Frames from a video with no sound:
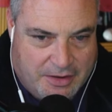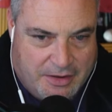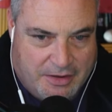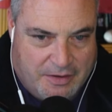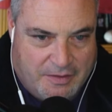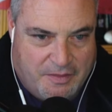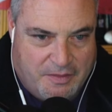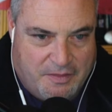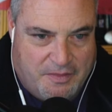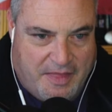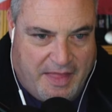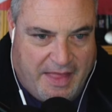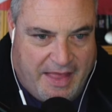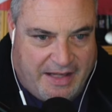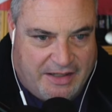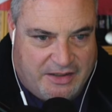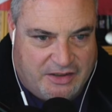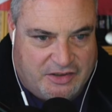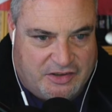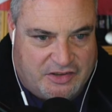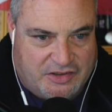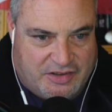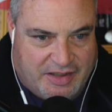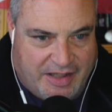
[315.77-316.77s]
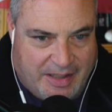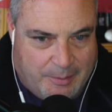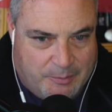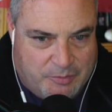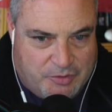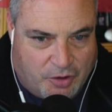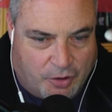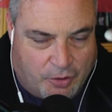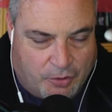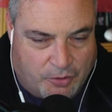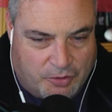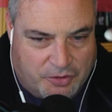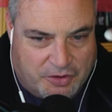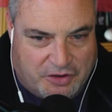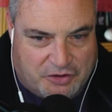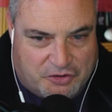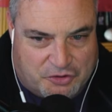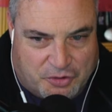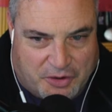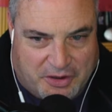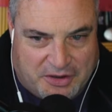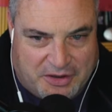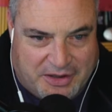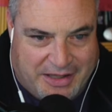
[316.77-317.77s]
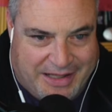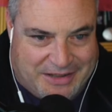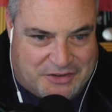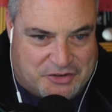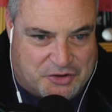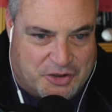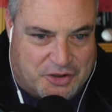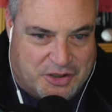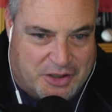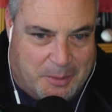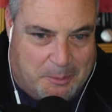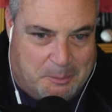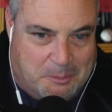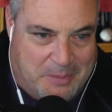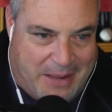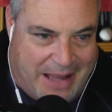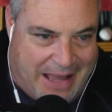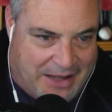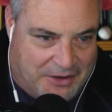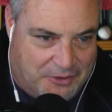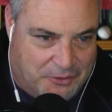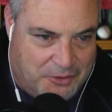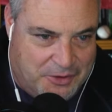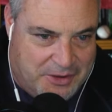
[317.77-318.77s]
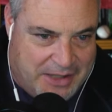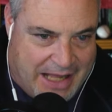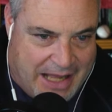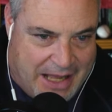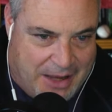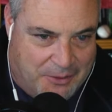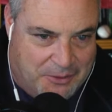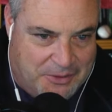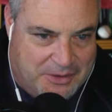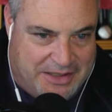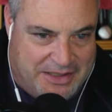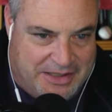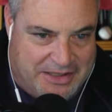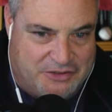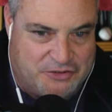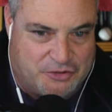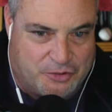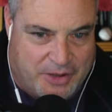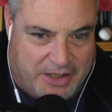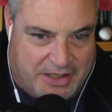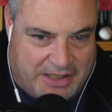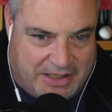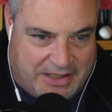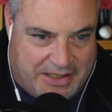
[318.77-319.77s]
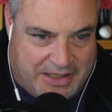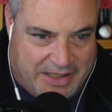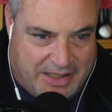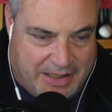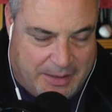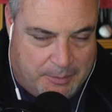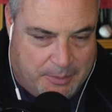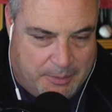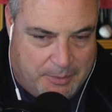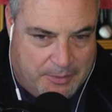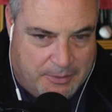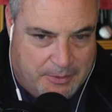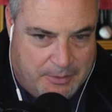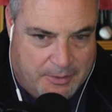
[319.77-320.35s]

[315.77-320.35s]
that Sam Darnold and Trey Lance are going to battle it out in training camp.